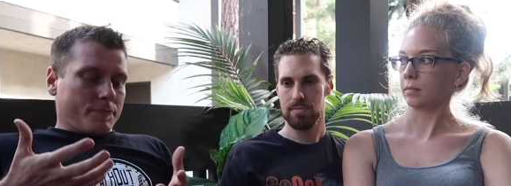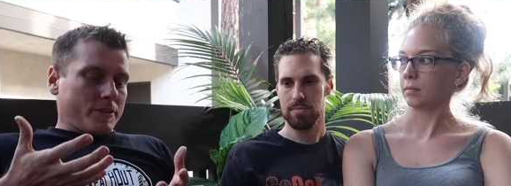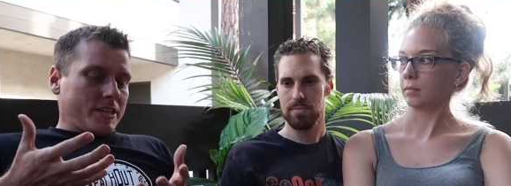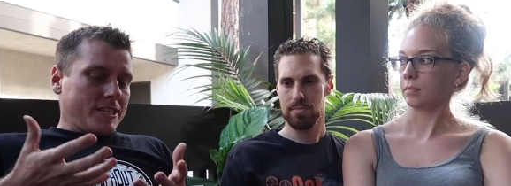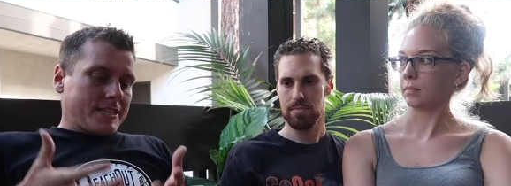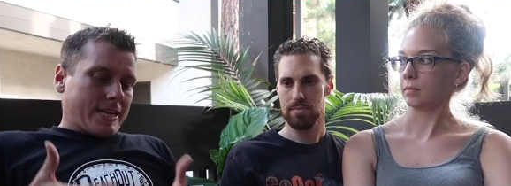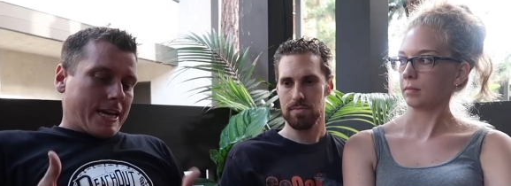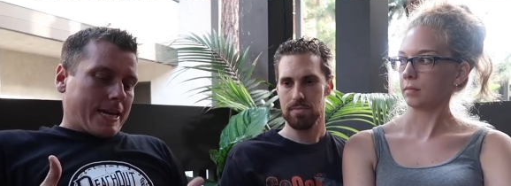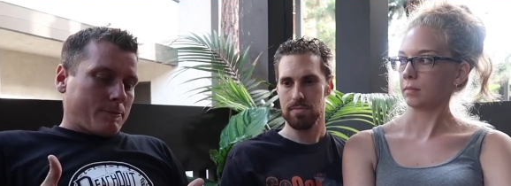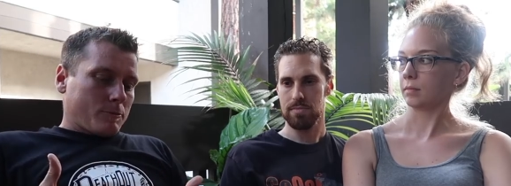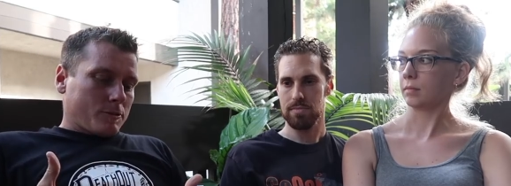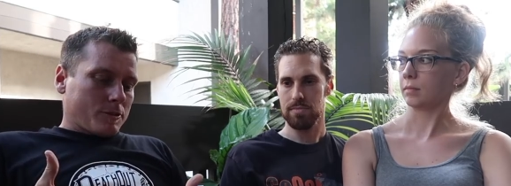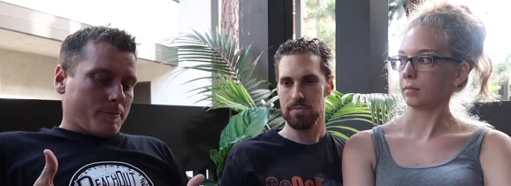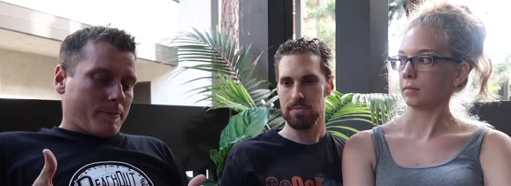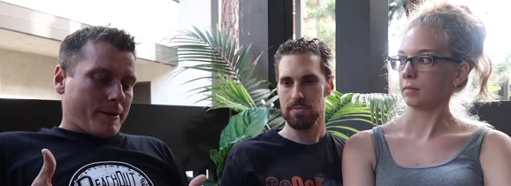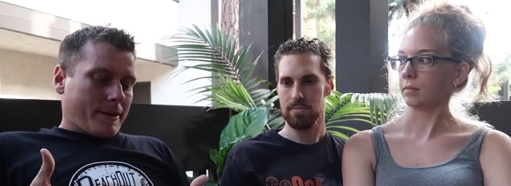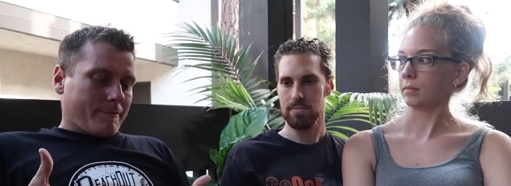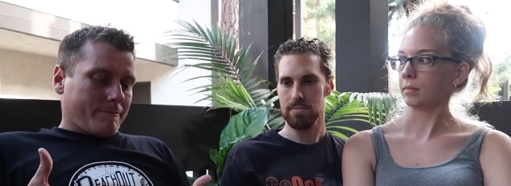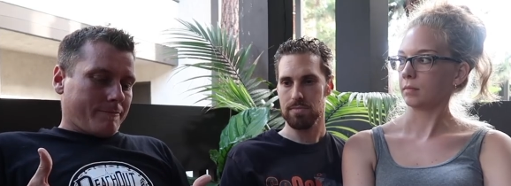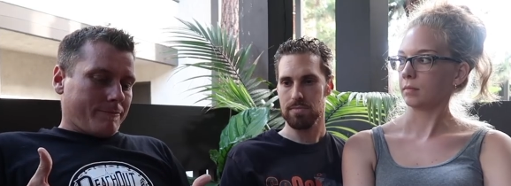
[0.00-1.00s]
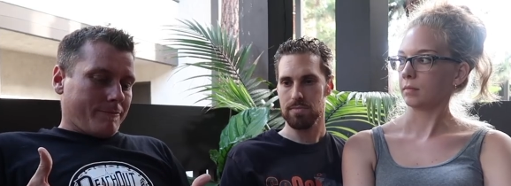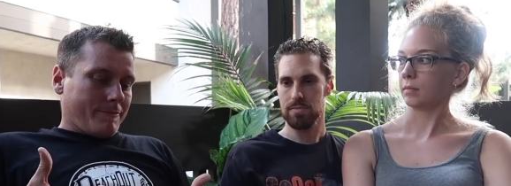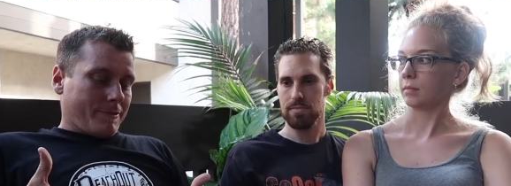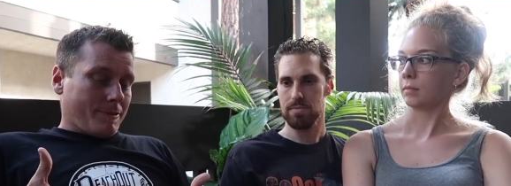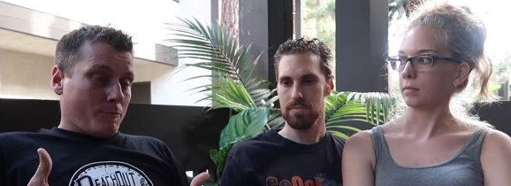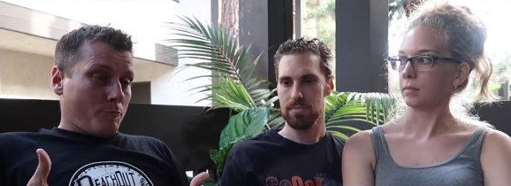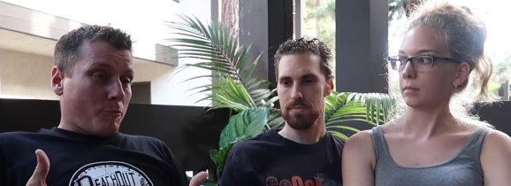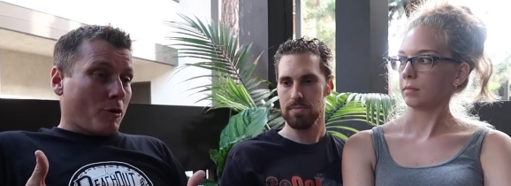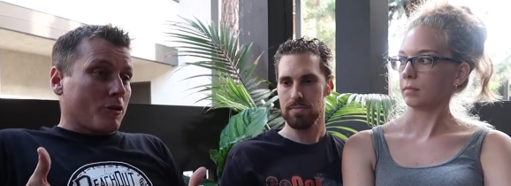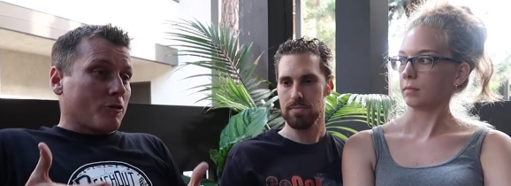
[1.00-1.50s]
Speaker 1: these animals have been
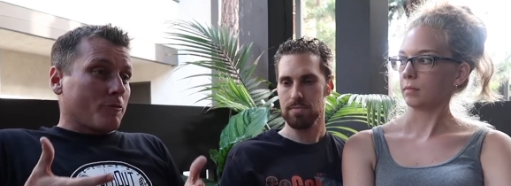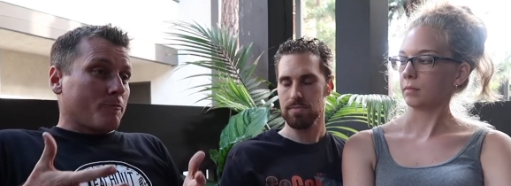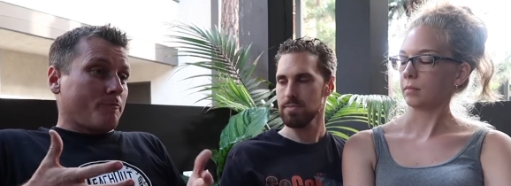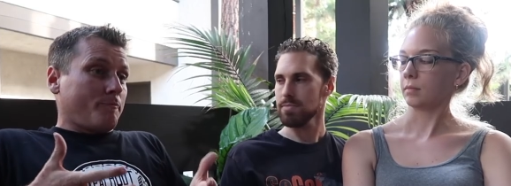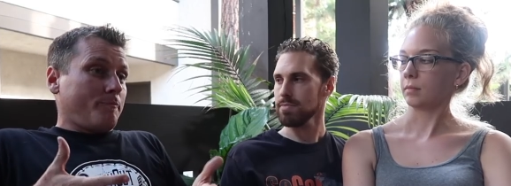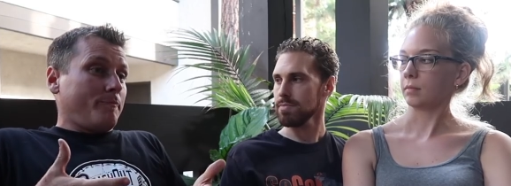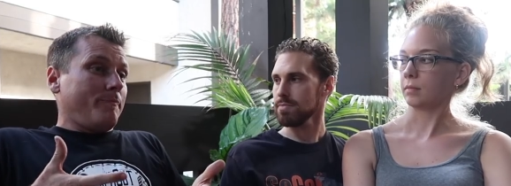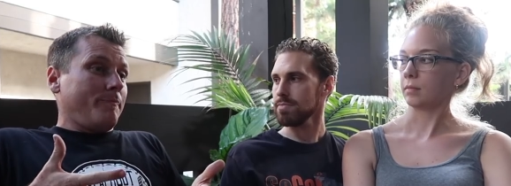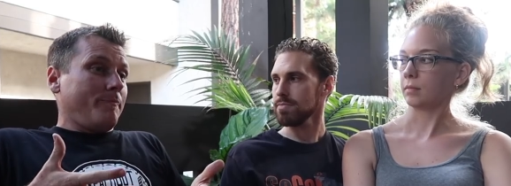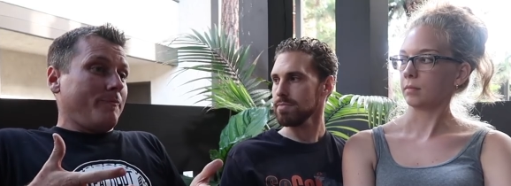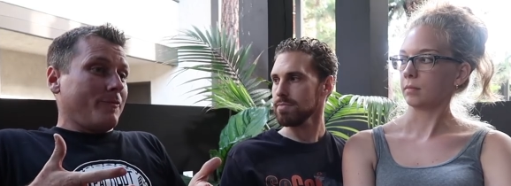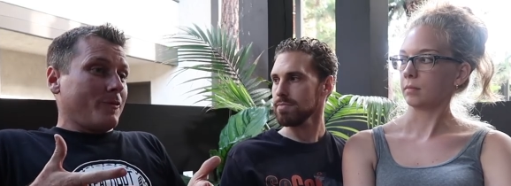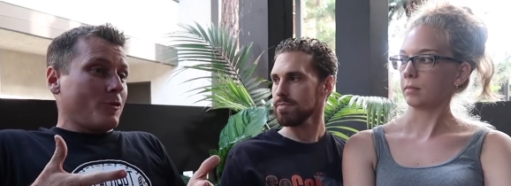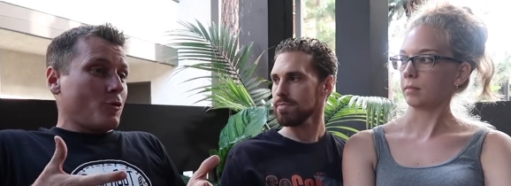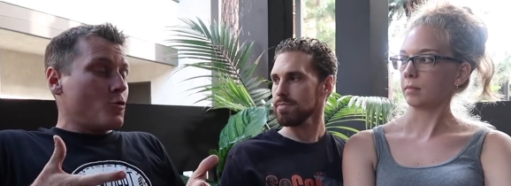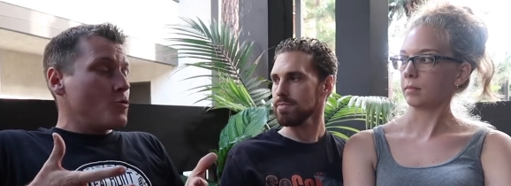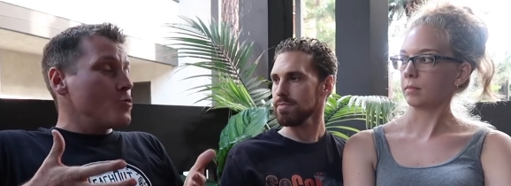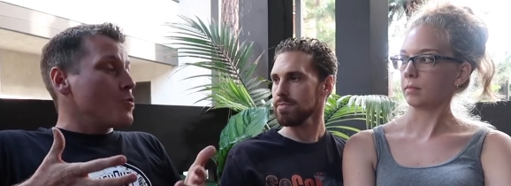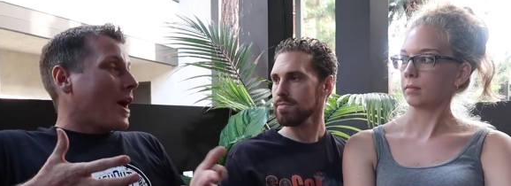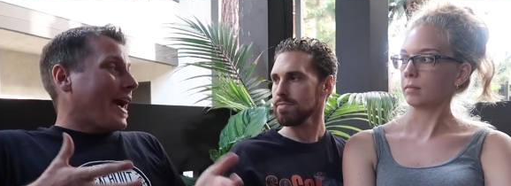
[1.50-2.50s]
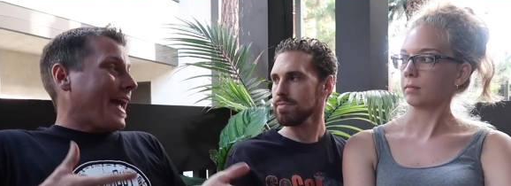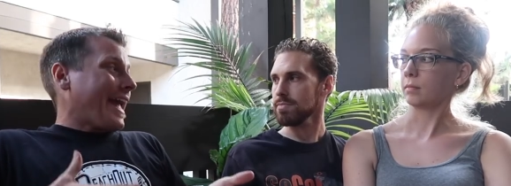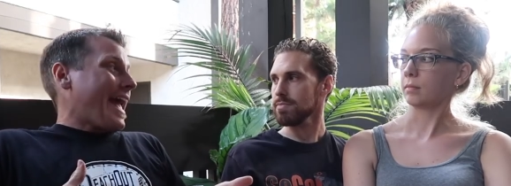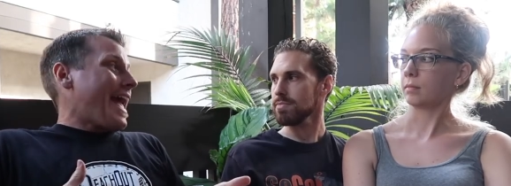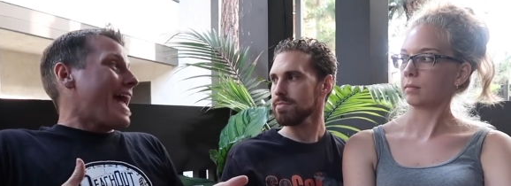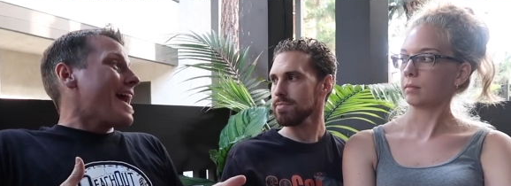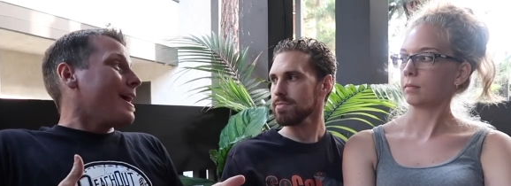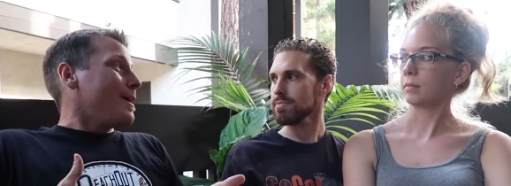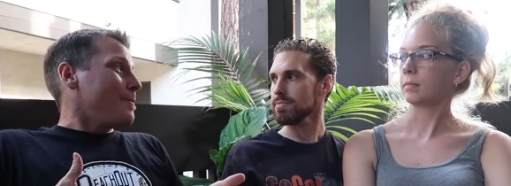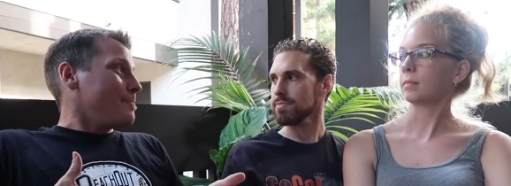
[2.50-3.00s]
a part of who I
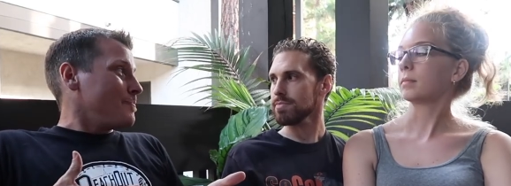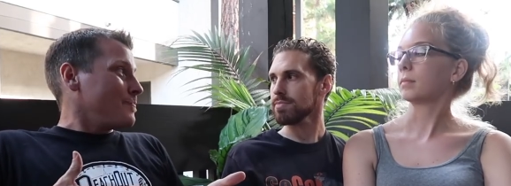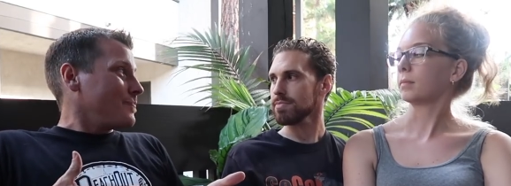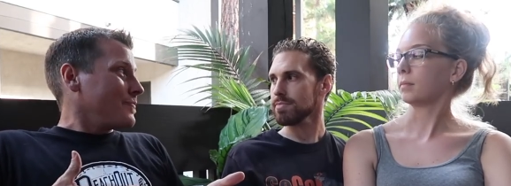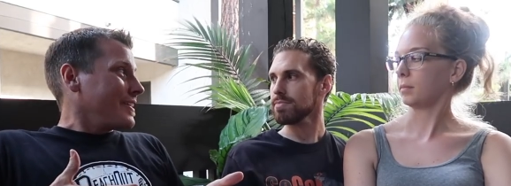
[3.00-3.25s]
am,